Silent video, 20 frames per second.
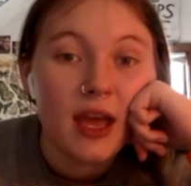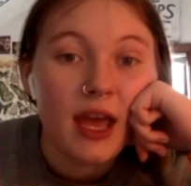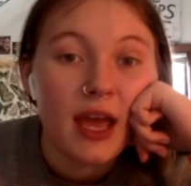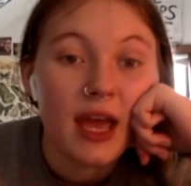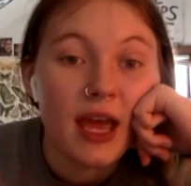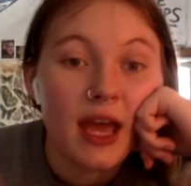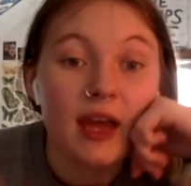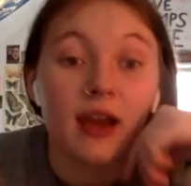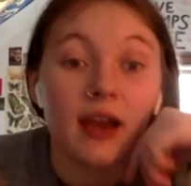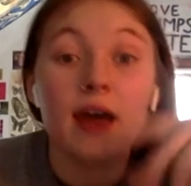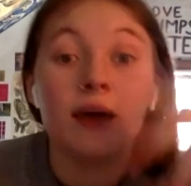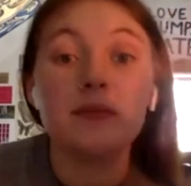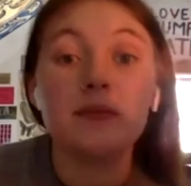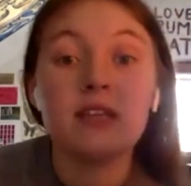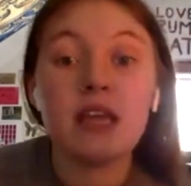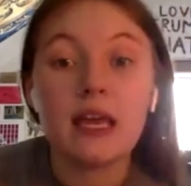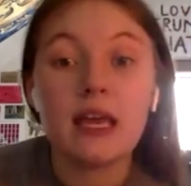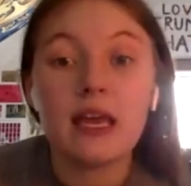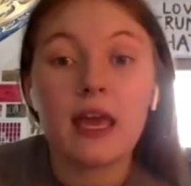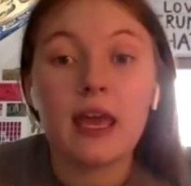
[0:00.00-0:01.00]
and
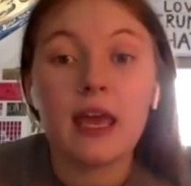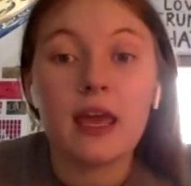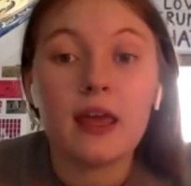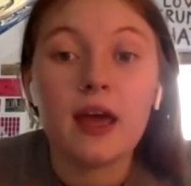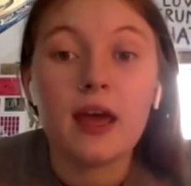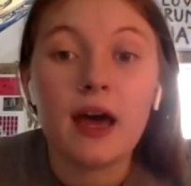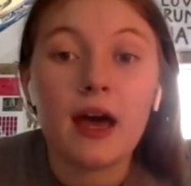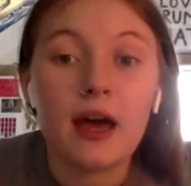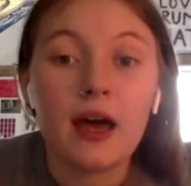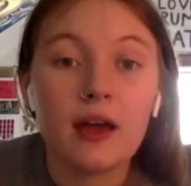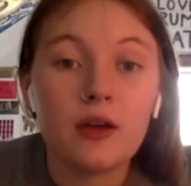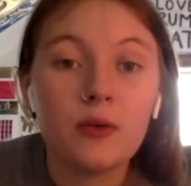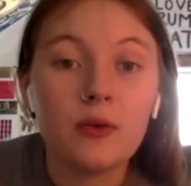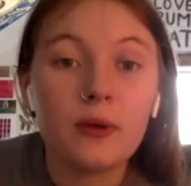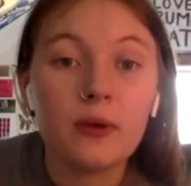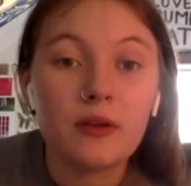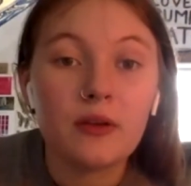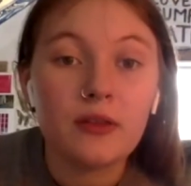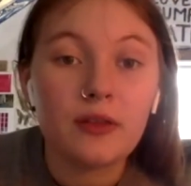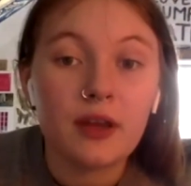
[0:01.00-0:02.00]
I'm taking
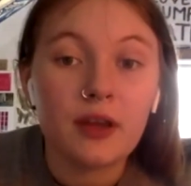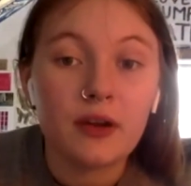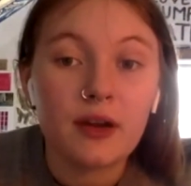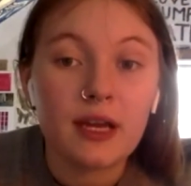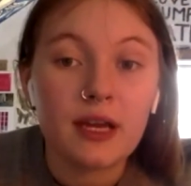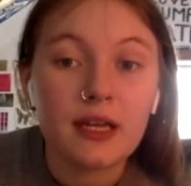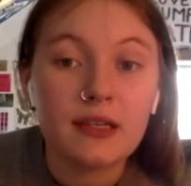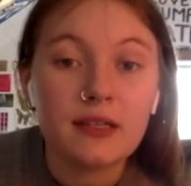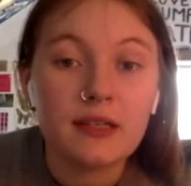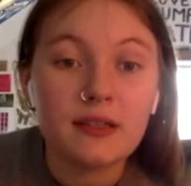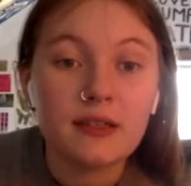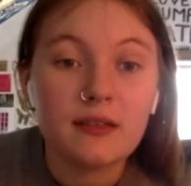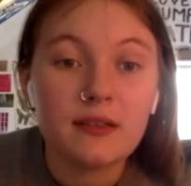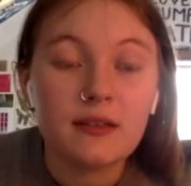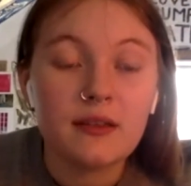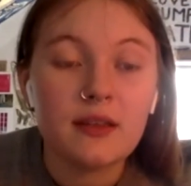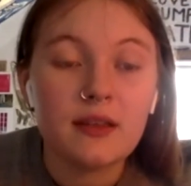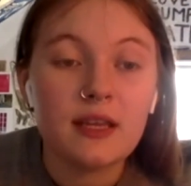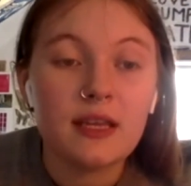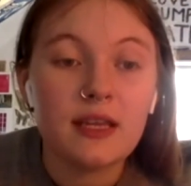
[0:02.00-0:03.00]
queer theories
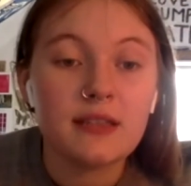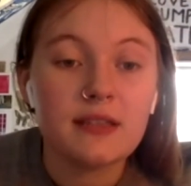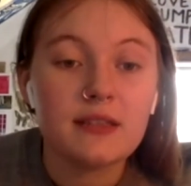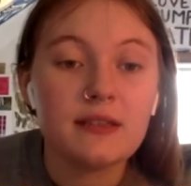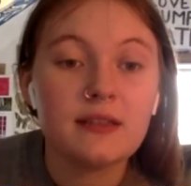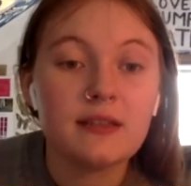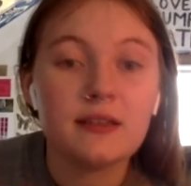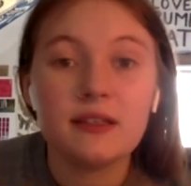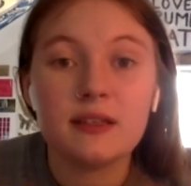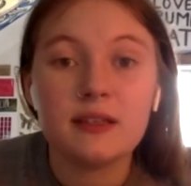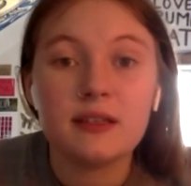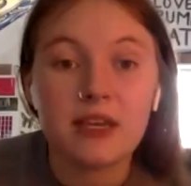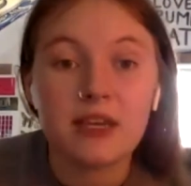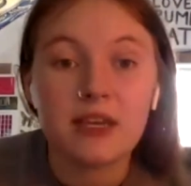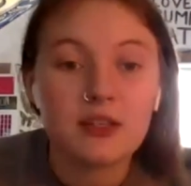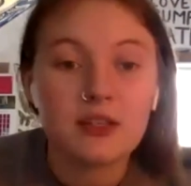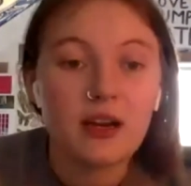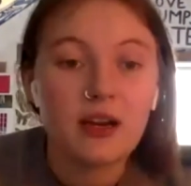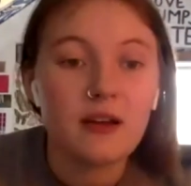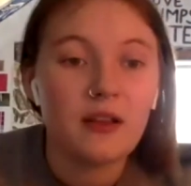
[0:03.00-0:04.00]
this
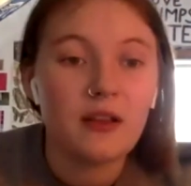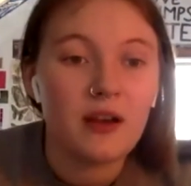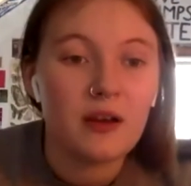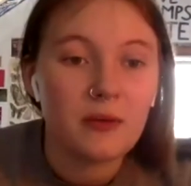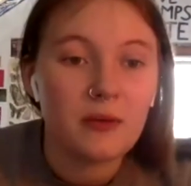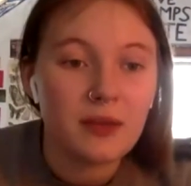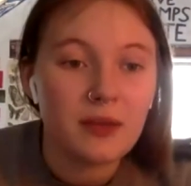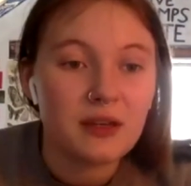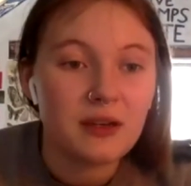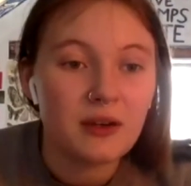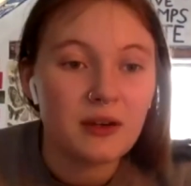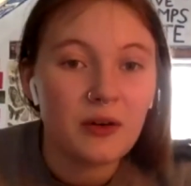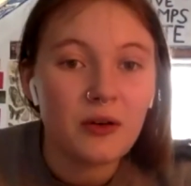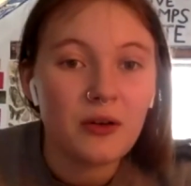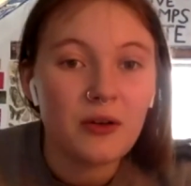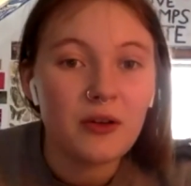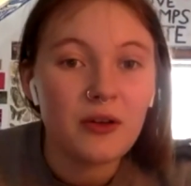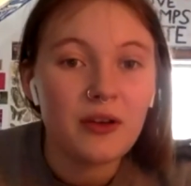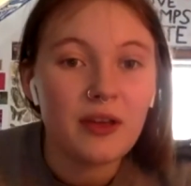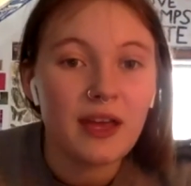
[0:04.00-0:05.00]
semester along with
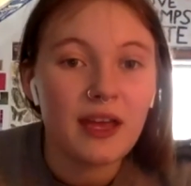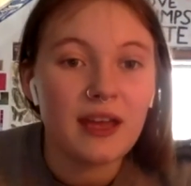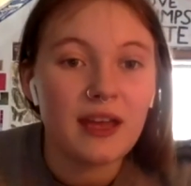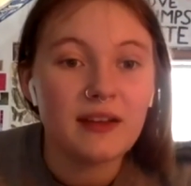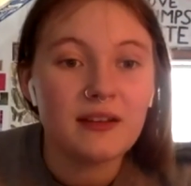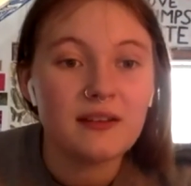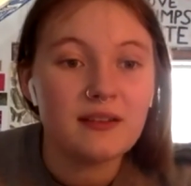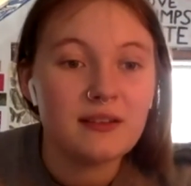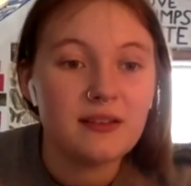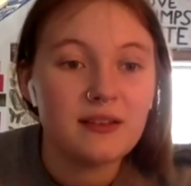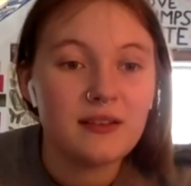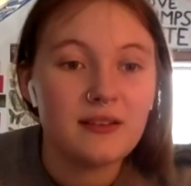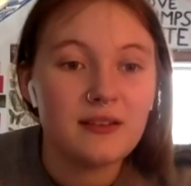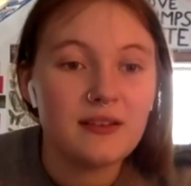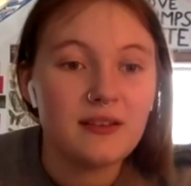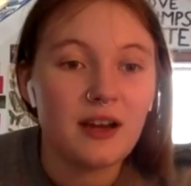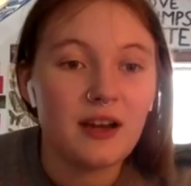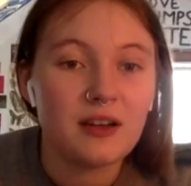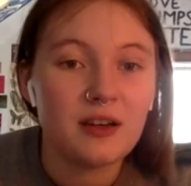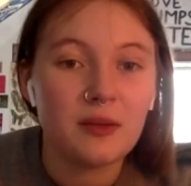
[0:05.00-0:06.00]
Nicole and
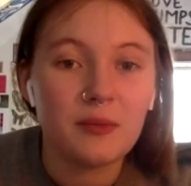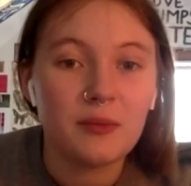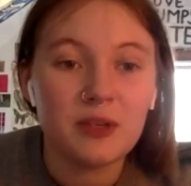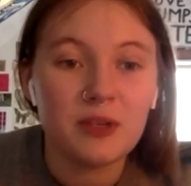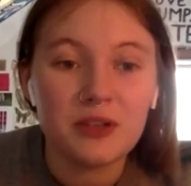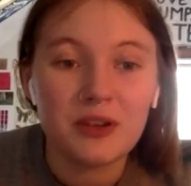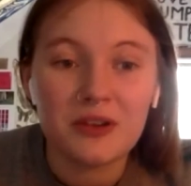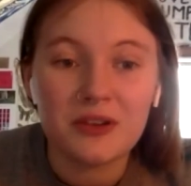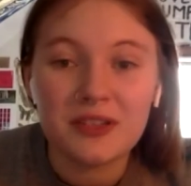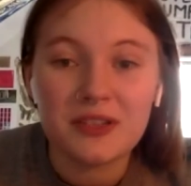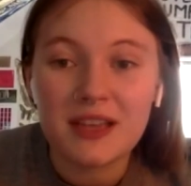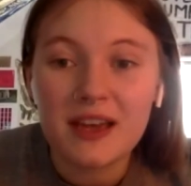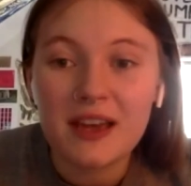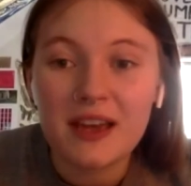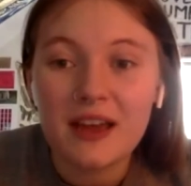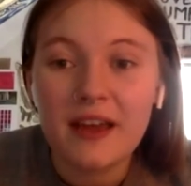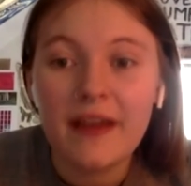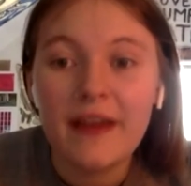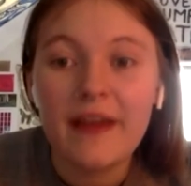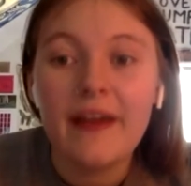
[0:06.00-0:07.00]
Dr.
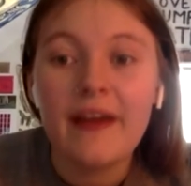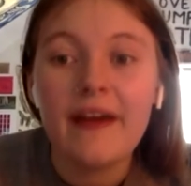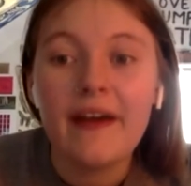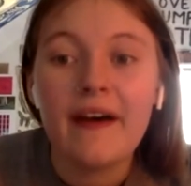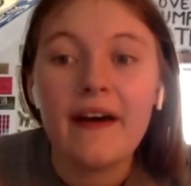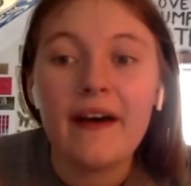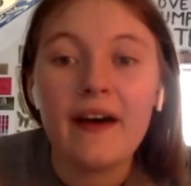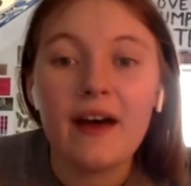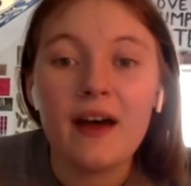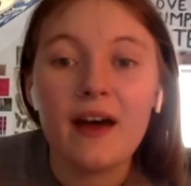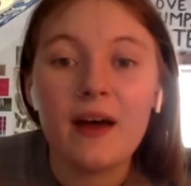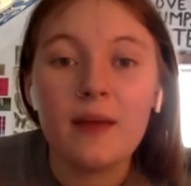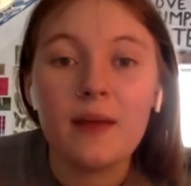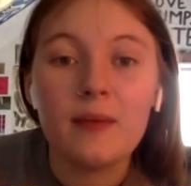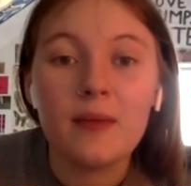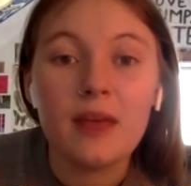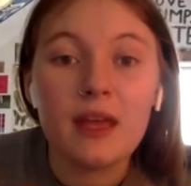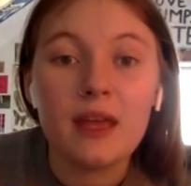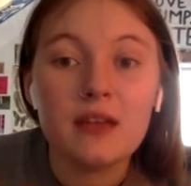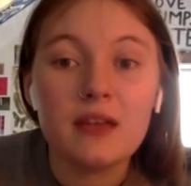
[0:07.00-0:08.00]
Pedroza.
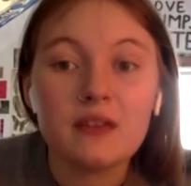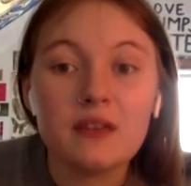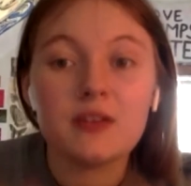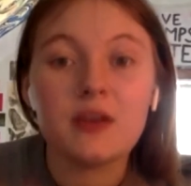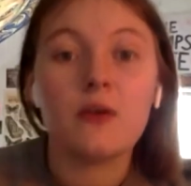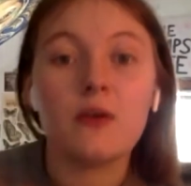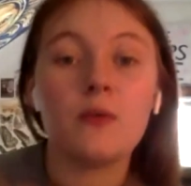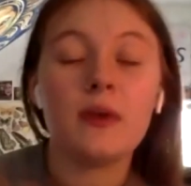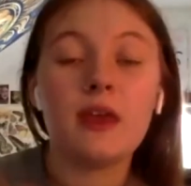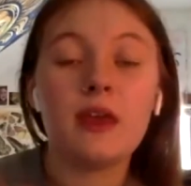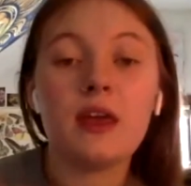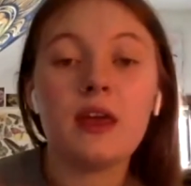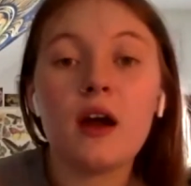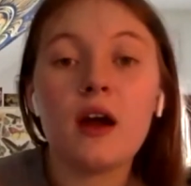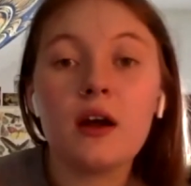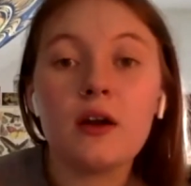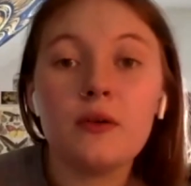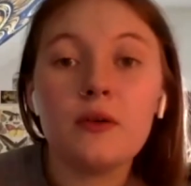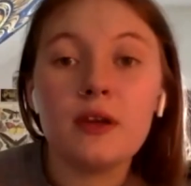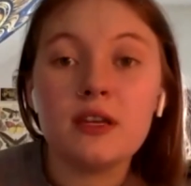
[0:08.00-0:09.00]
And so we
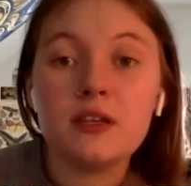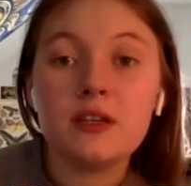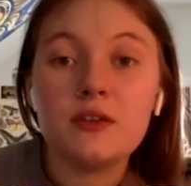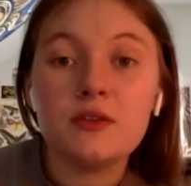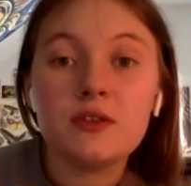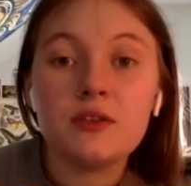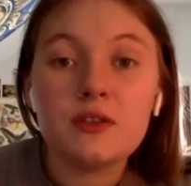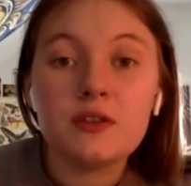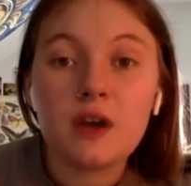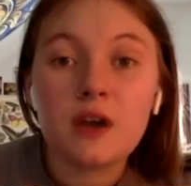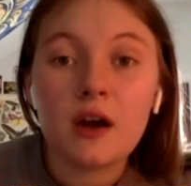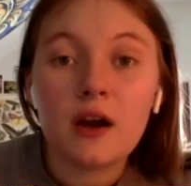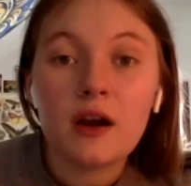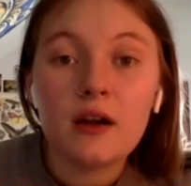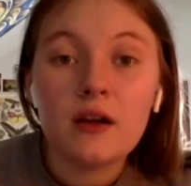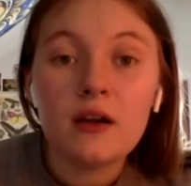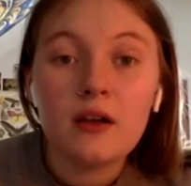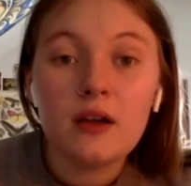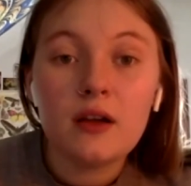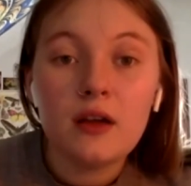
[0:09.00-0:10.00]
are going to
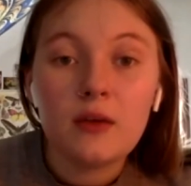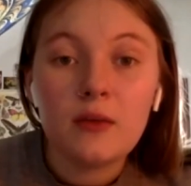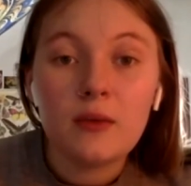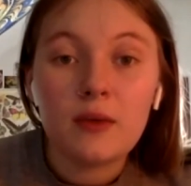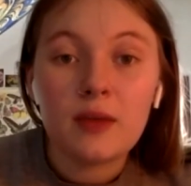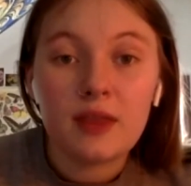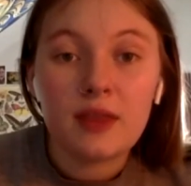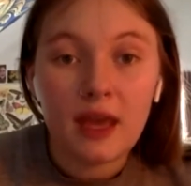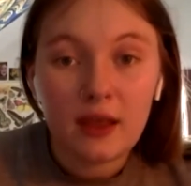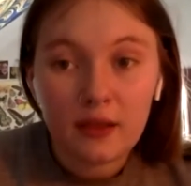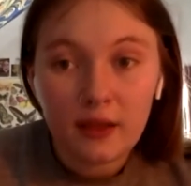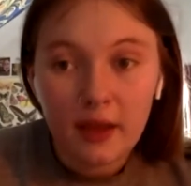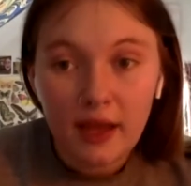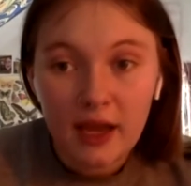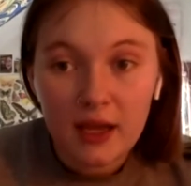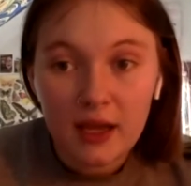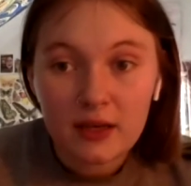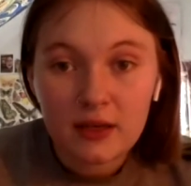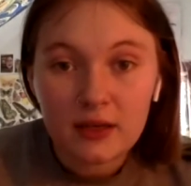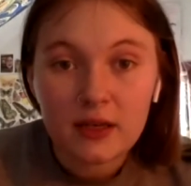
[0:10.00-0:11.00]
start with a
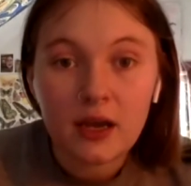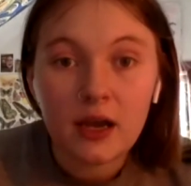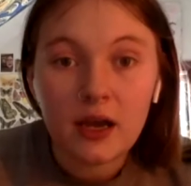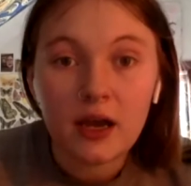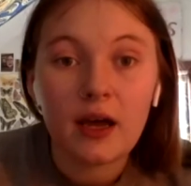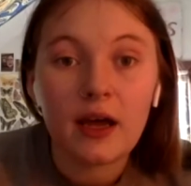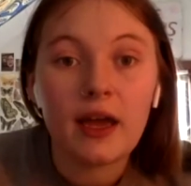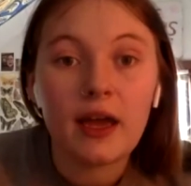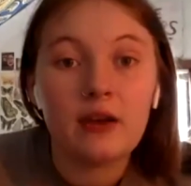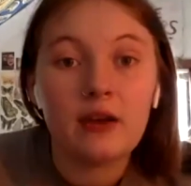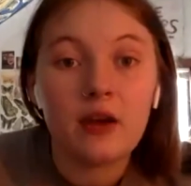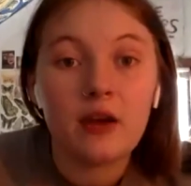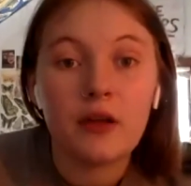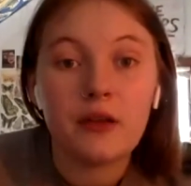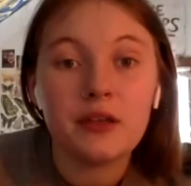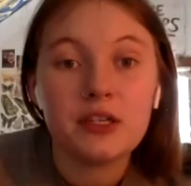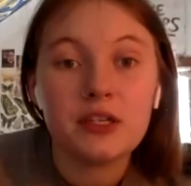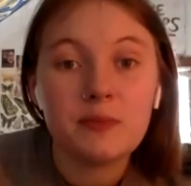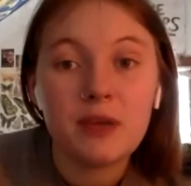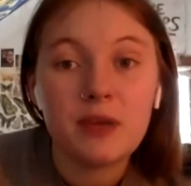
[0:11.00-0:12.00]
land
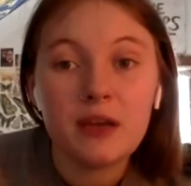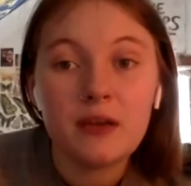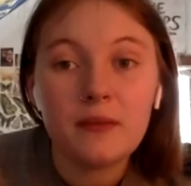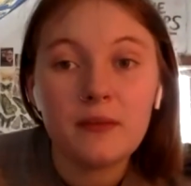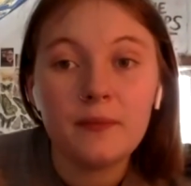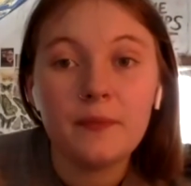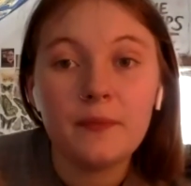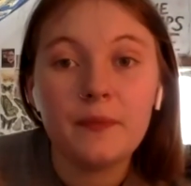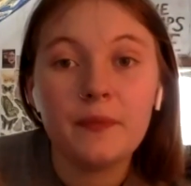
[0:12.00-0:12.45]
acknowledgement.